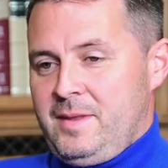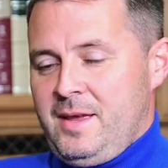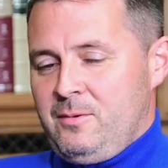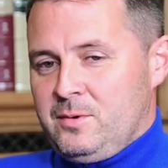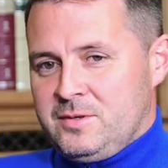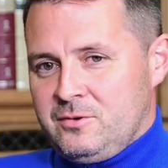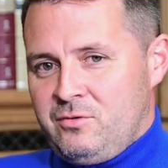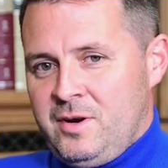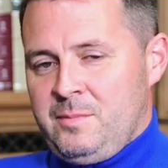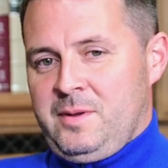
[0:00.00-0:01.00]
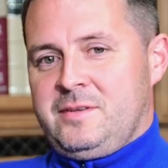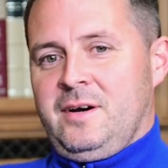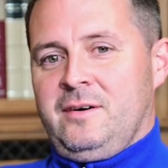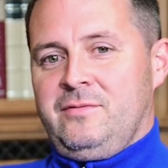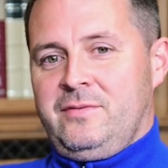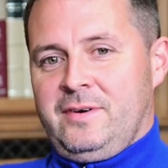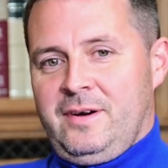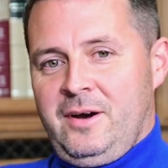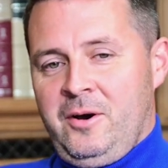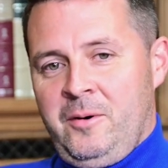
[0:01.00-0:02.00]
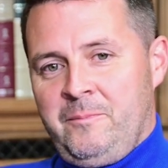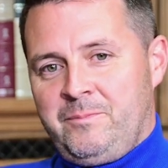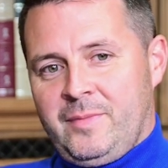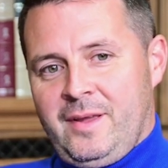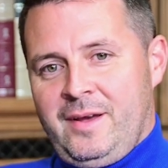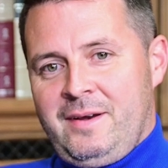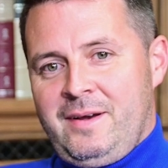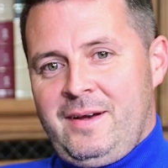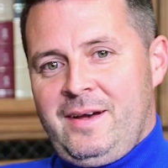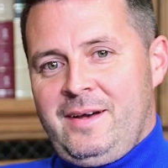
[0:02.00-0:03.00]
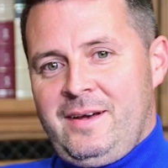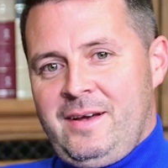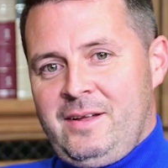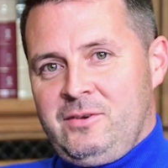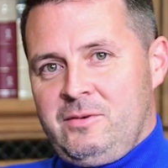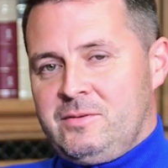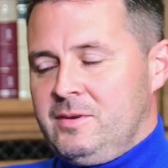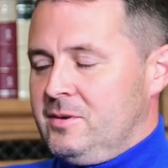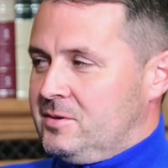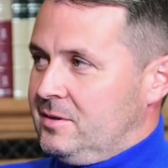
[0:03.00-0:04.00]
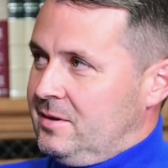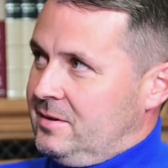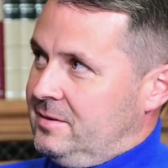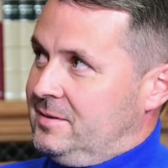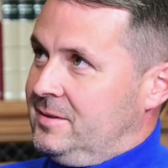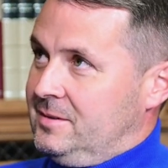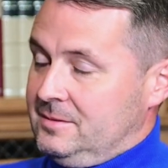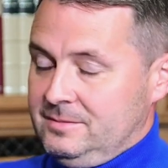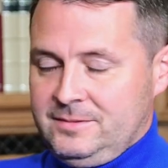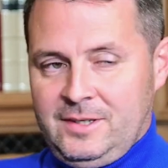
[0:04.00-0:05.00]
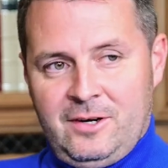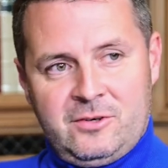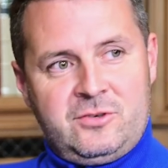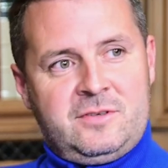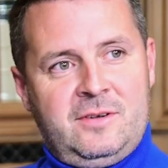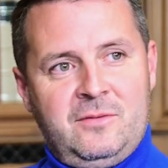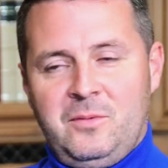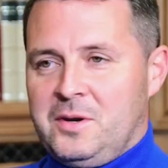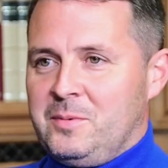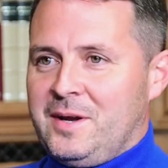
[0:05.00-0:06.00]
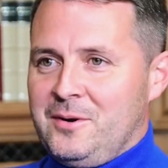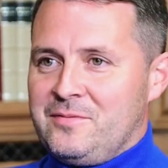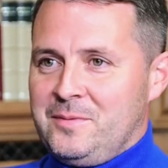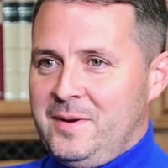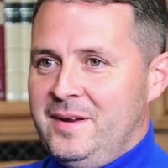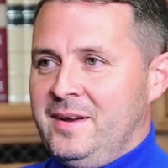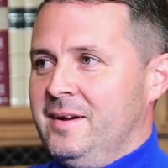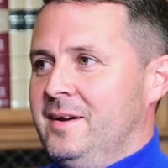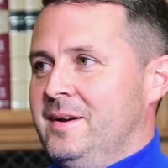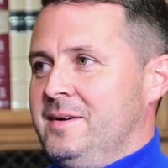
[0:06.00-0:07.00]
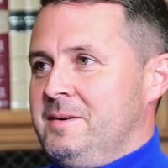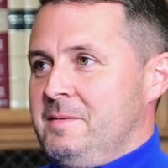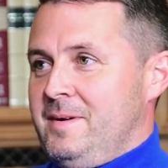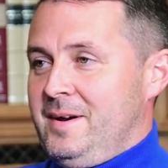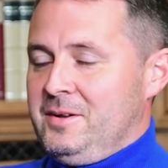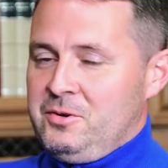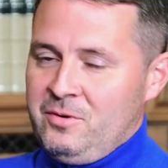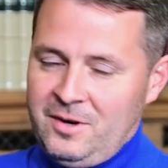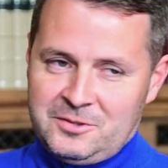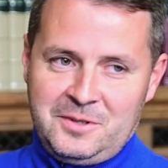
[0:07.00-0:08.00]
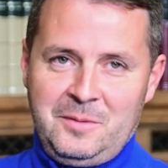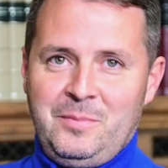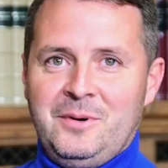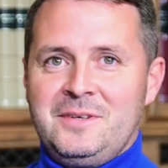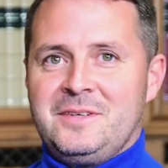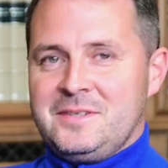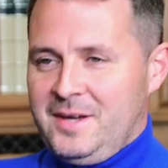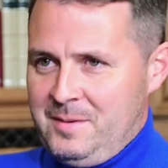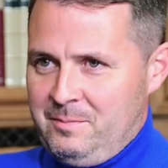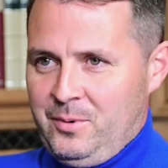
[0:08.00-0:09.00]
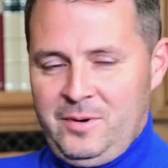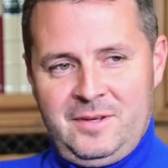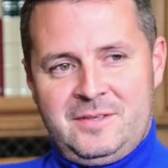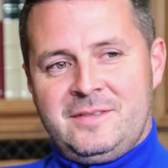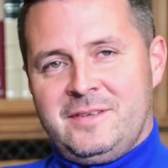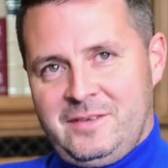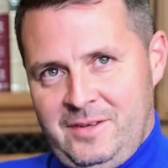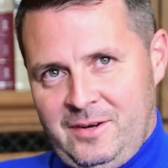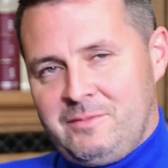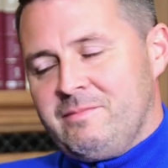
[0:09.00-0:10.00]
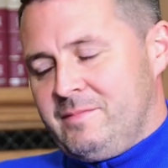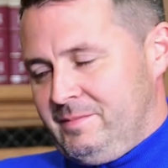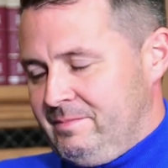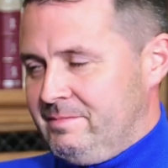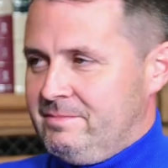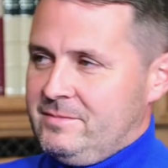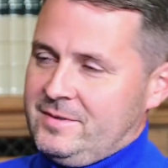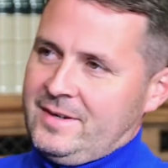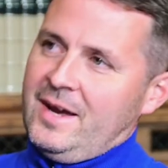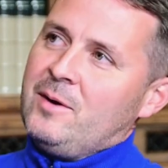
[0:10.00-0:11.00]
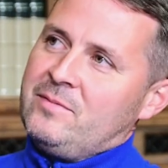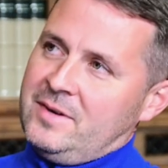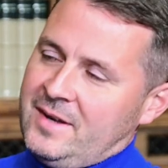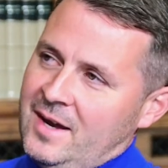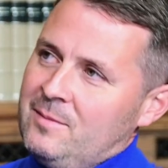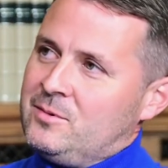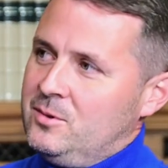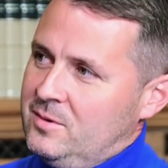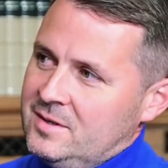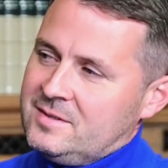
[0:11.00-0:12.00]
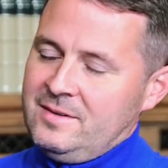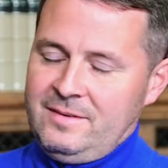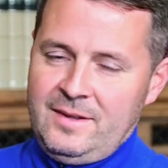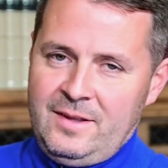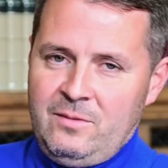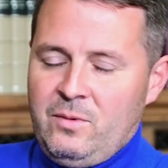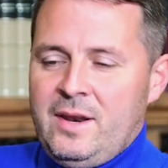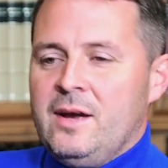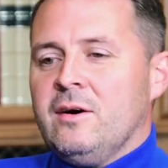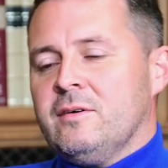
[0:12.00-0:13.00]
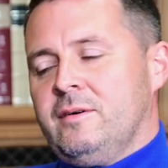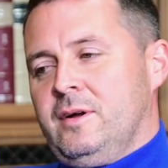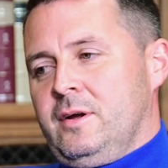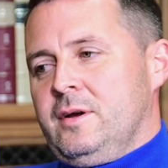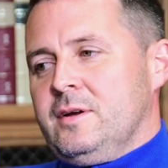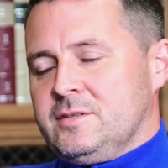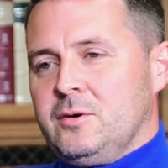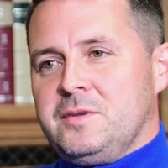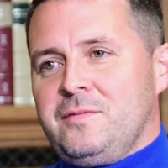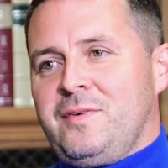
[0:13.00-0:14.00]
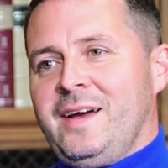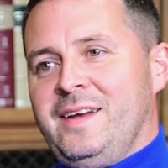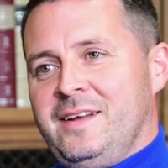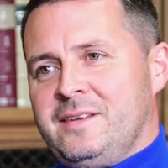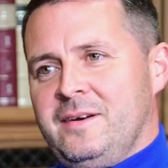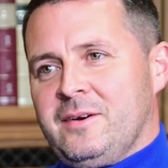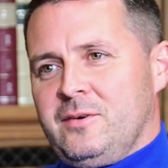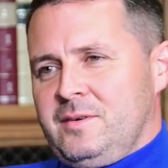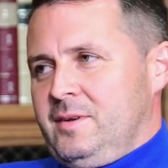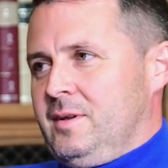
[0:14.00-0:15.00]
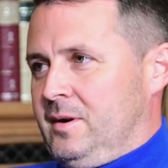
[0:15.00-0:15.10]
It was incredibly tough. And you sort of ask yourself, where do we go from here? And you're asking the boys, the same boys, to get up for the game, do this, and when they are so deflated, because,